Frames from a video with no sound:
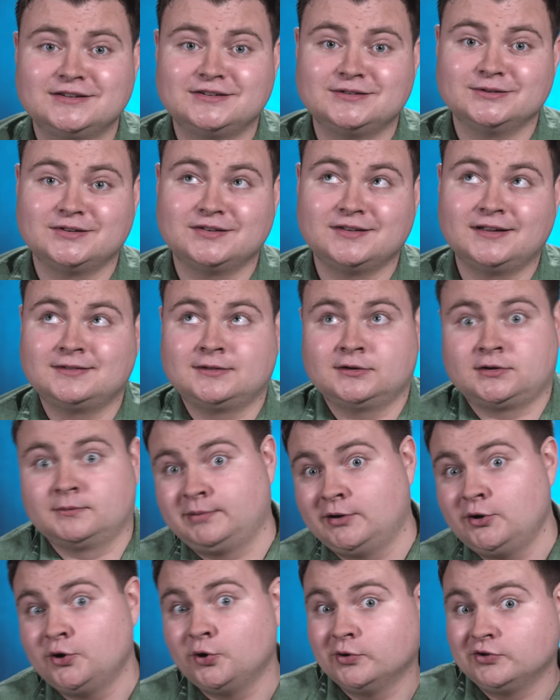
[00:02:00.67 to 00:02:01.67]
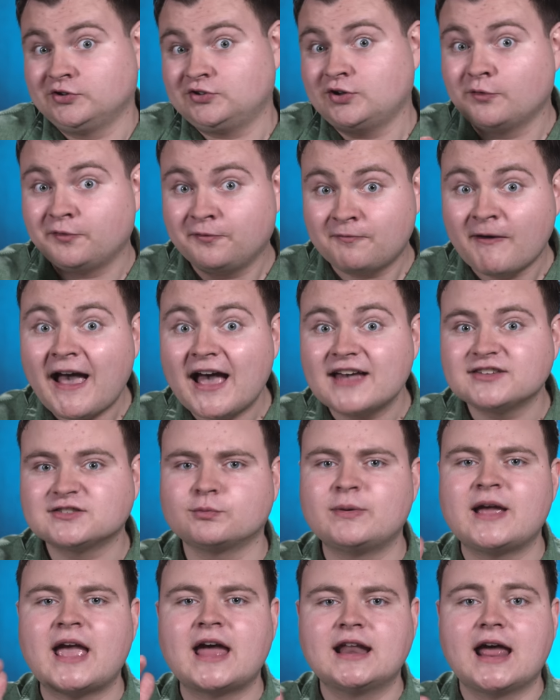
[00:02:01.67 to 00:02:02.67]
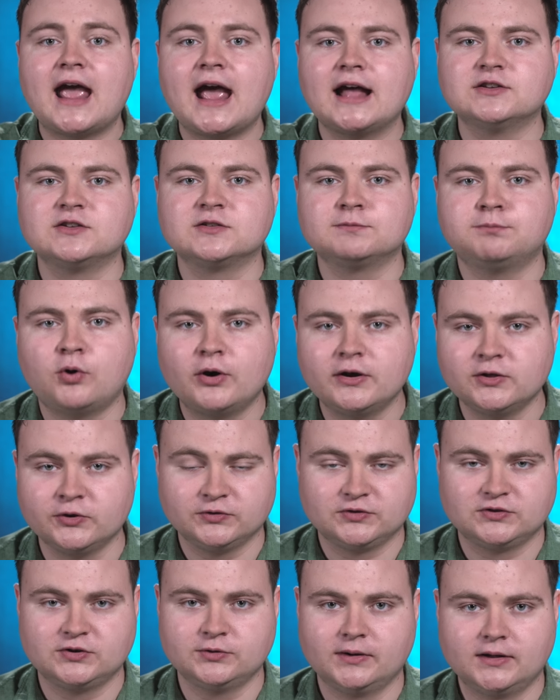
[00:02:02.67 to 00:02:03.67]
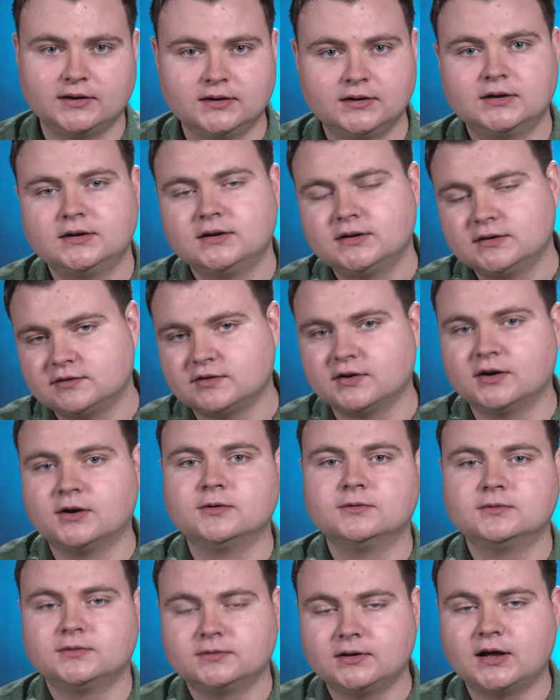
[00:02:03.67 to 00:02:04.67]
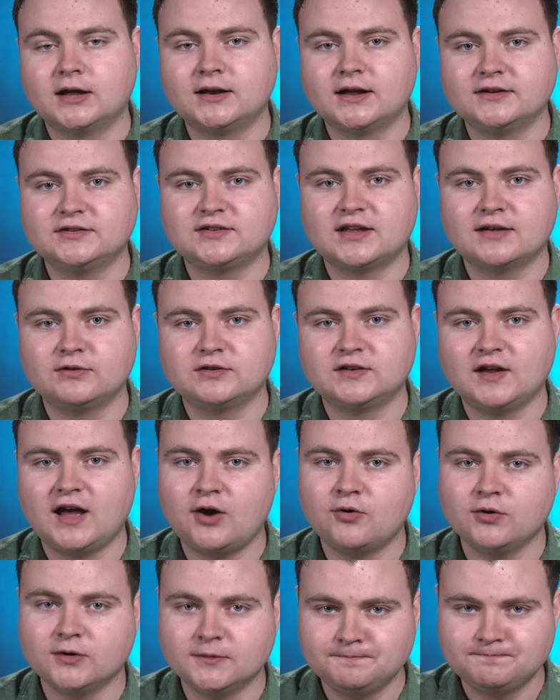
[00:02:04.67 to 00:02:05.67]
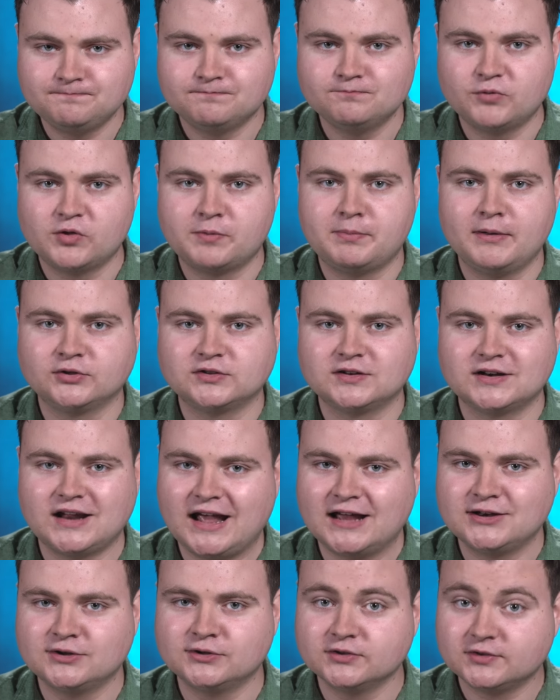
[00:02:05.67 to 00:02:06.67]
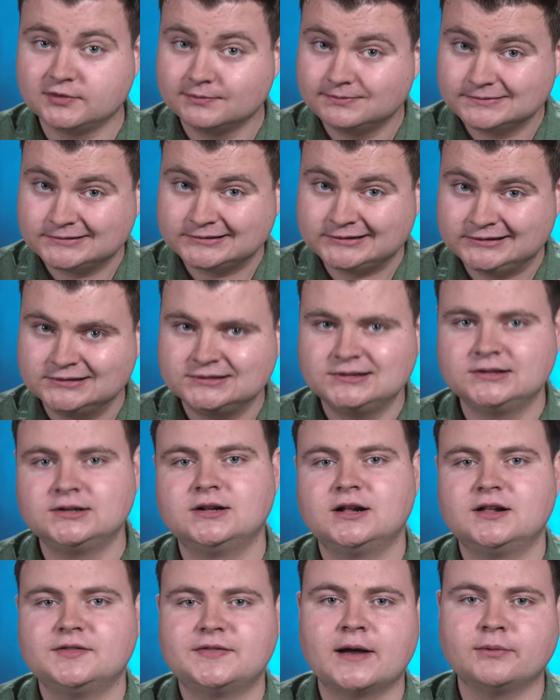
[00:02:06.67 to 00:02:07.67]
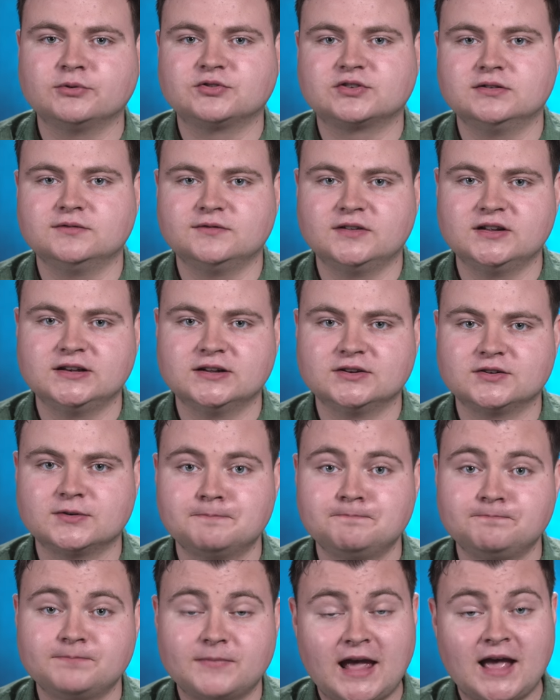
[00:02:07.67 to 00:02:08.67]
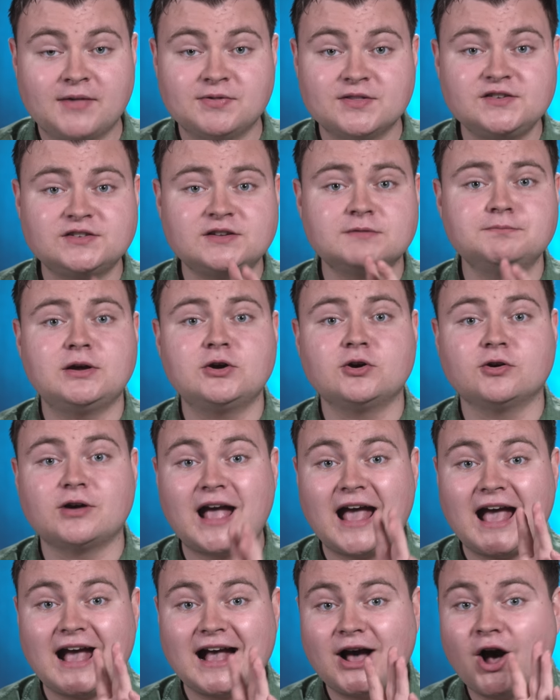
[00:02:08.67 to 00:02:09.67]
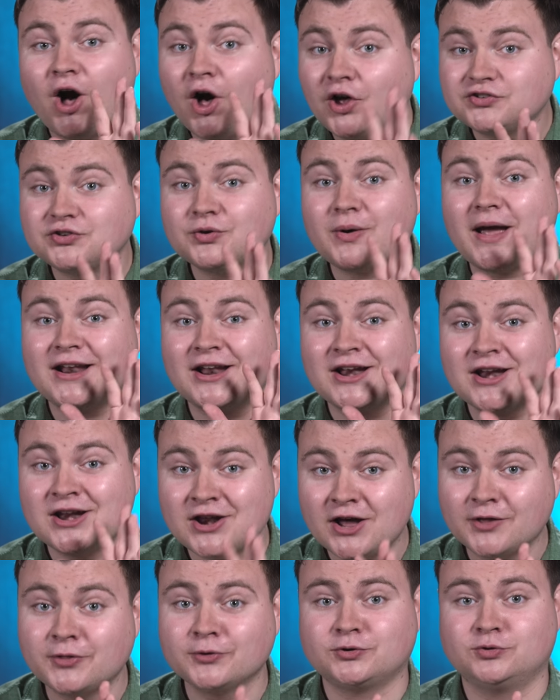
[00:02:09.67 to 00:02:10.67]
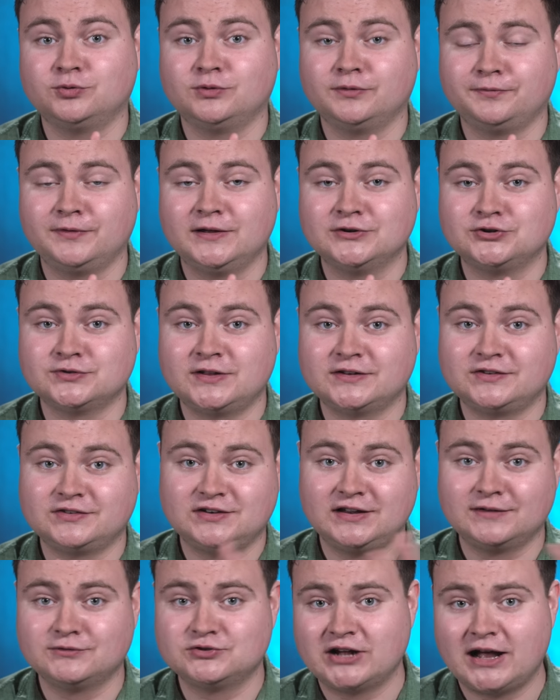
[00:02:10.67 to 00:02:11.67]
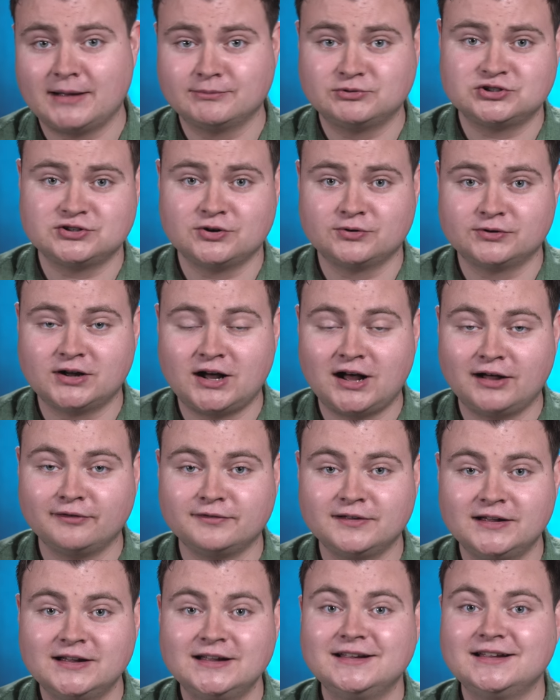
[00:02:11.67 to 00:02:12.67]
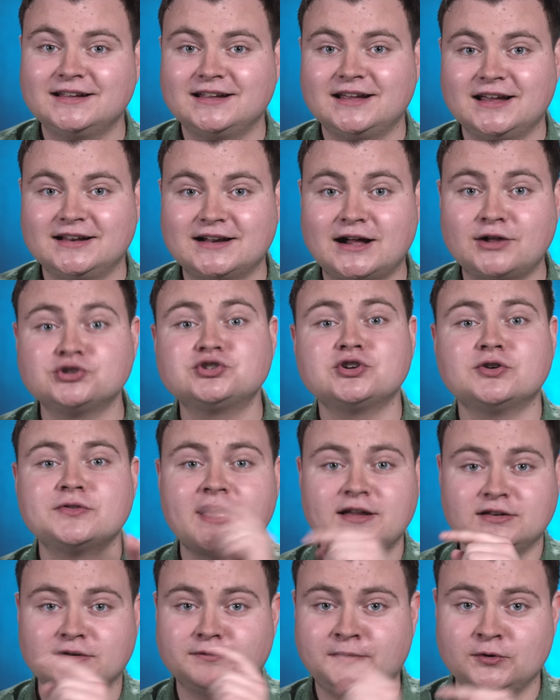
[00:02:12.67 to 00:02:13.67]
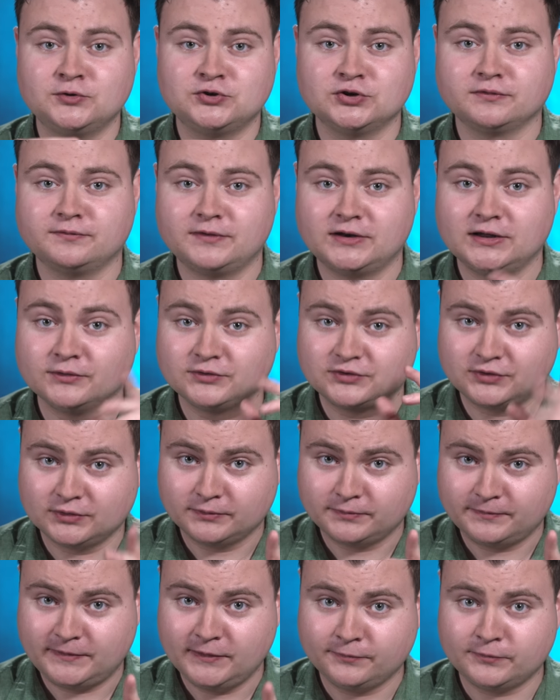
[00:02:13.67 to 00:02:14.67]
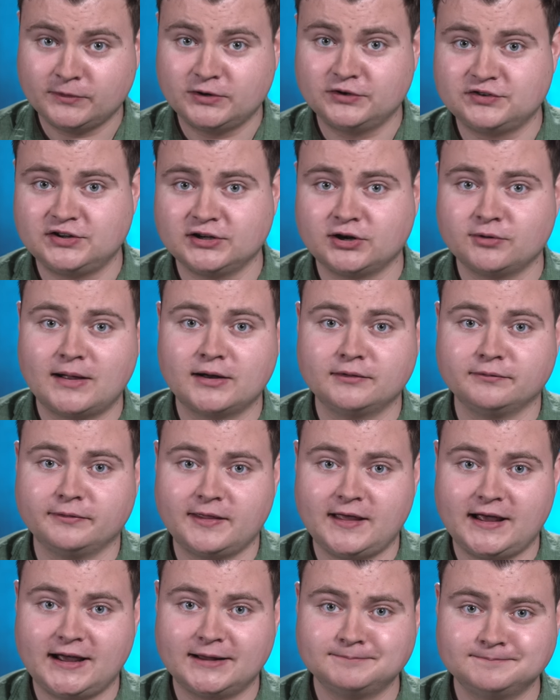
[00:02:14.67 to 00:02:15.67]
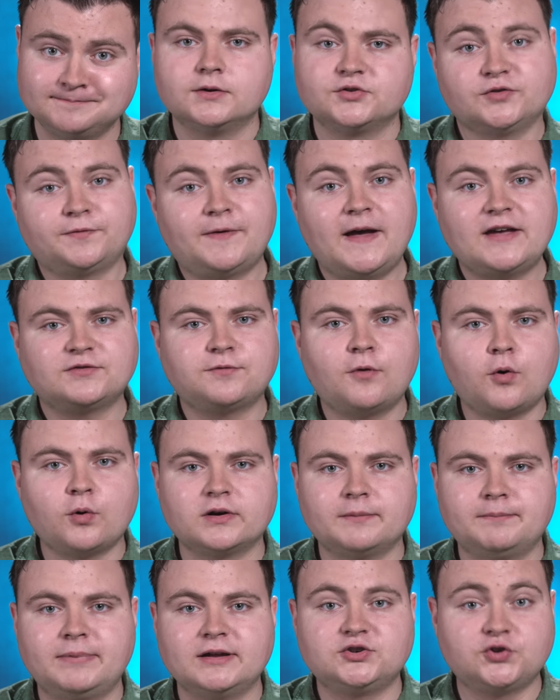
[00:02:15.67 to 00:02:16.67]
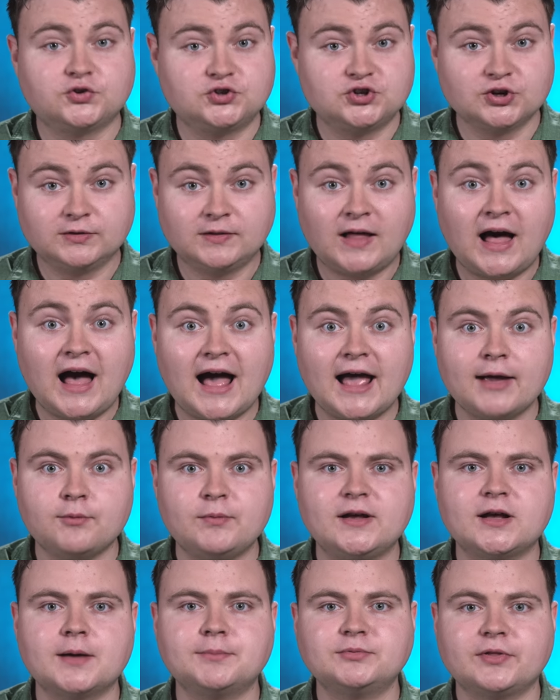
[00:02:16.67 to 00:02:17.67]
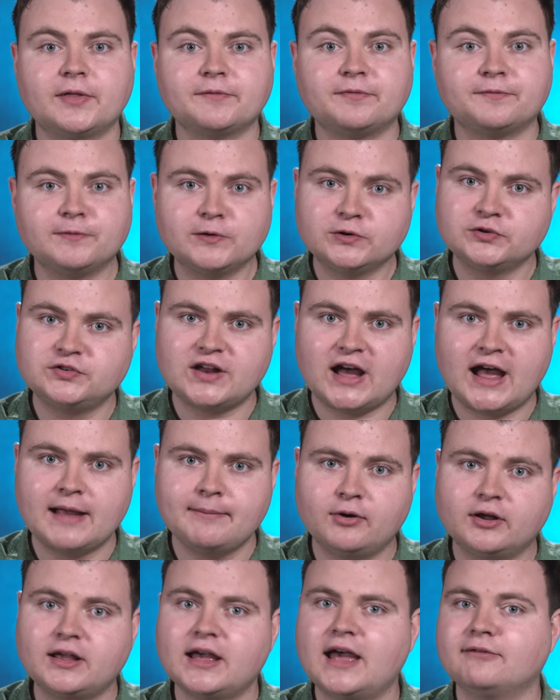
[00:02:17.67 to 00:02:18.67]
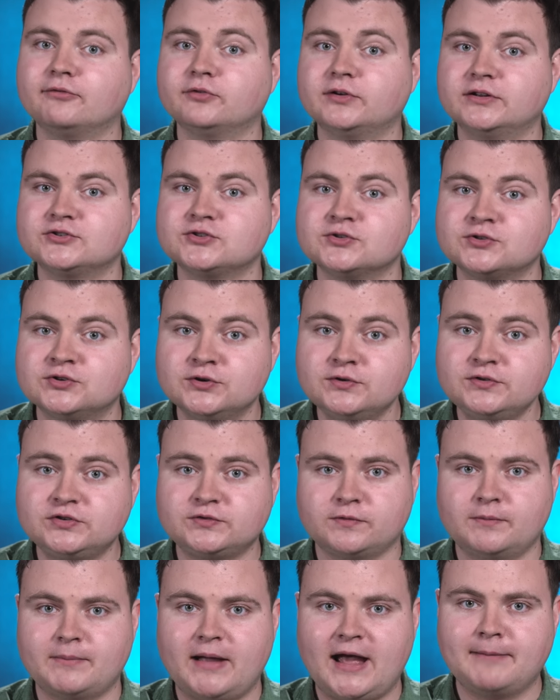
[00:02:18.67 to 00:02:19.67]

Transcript: So it's like, the computer is so fast, we had to add spoilers to it. So a nice heavy tower with built-in handles, that was convenient. And this computer also had another cool feature that Steve Jobs showed off, and I'll show that in a future video, so feel free to stick around for that. So fast forward a bit to July, we come to the first iBook ever introduced from